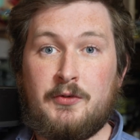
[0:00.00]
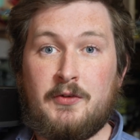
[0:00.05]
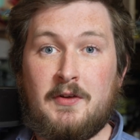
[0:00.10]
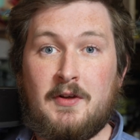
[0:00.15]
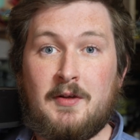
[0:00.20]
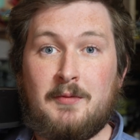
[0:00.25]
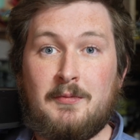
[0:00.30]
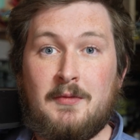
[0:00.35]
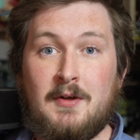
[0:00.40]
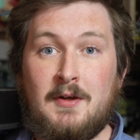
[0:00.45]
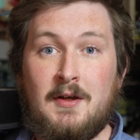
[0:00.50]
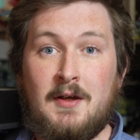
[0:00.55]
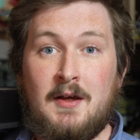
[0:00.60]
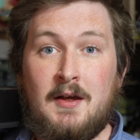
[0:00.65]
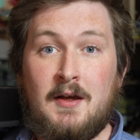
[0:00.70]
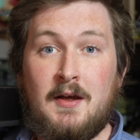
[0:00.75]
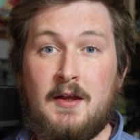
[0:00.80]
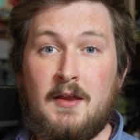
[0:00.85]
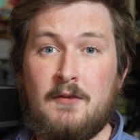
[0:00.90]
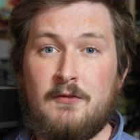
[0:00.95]
Slim.
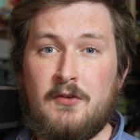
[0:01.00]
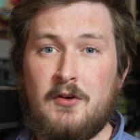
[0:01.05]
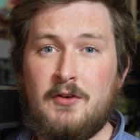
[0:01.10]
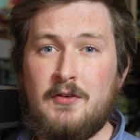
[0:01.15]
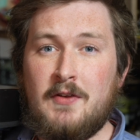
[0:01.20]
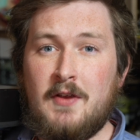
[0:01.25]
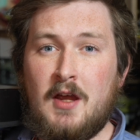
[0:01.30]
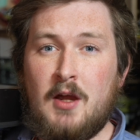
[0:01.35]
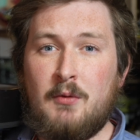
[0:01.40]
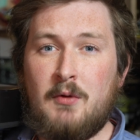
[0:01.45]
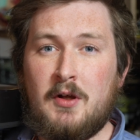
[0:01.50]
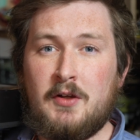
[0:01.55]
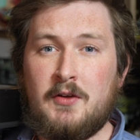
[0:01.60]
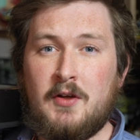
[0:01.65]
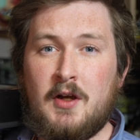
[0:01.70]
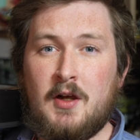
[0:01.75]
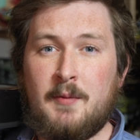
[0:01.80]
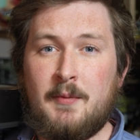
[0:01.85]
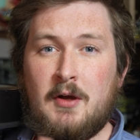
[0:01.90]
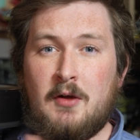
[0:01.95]
And the first thing I want to
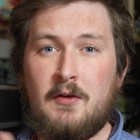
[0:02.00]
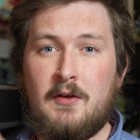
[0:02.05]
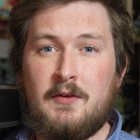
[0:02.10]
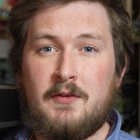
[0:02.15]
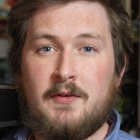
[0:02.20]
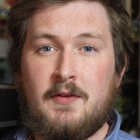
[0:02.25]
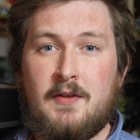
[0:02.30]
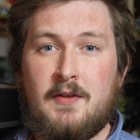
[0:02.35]
talk about is